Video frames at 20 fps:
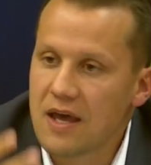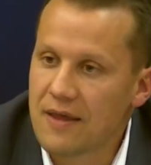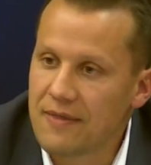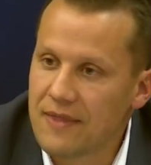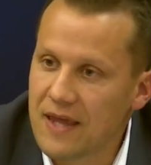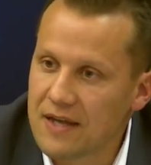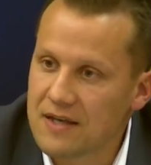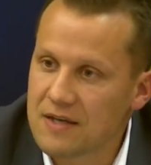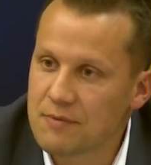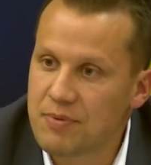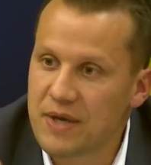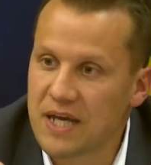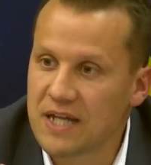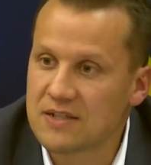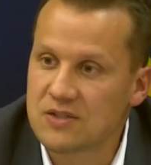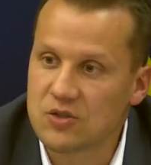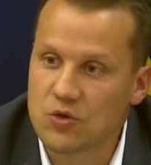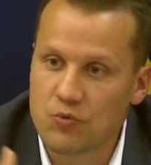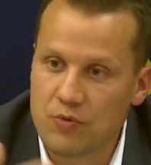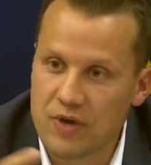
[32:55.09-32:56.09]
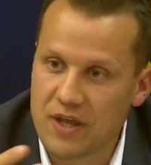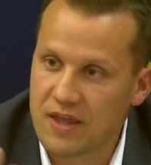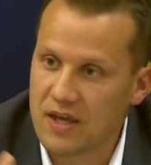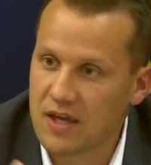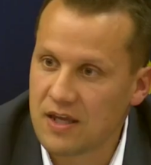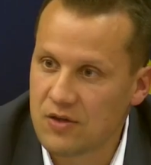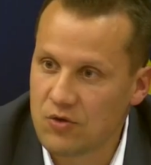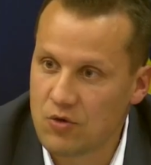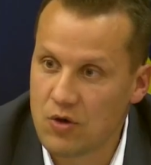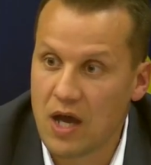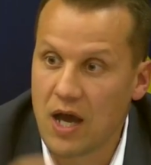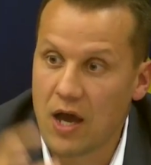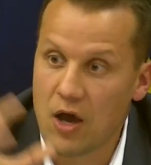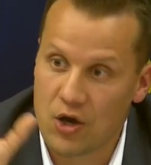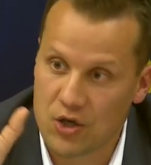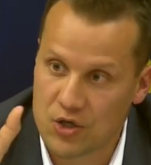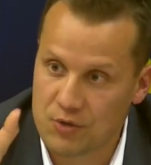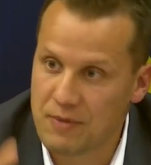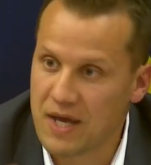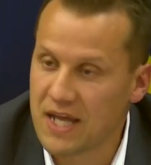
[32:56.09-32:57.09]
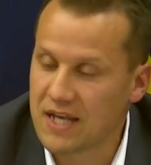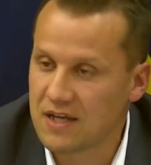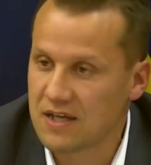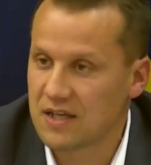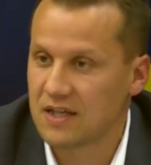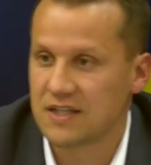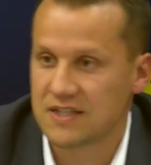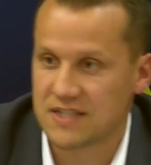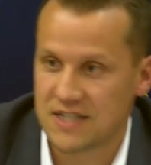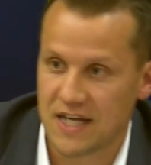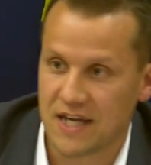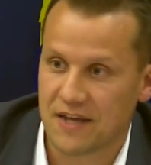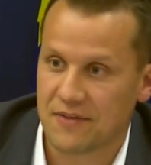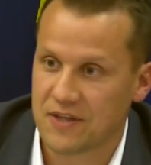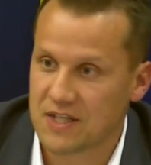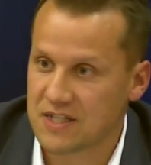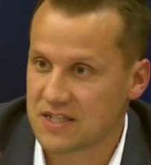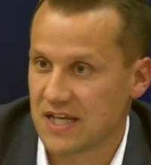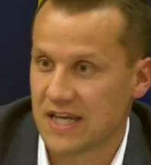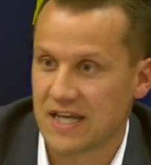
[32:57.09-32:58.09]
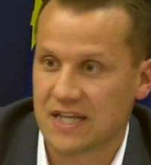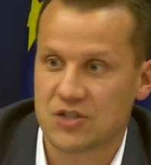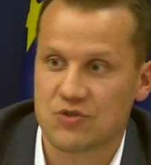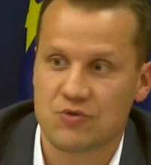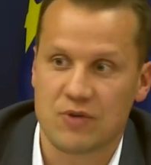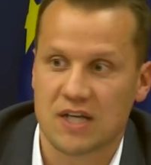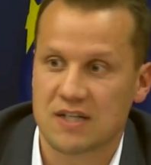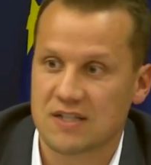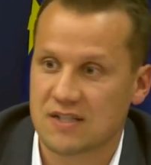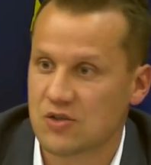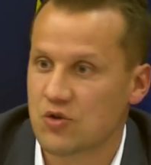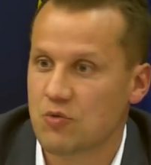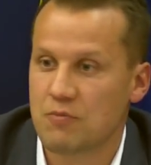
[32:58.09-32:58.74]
And that depends on whether you automatically take these extracts,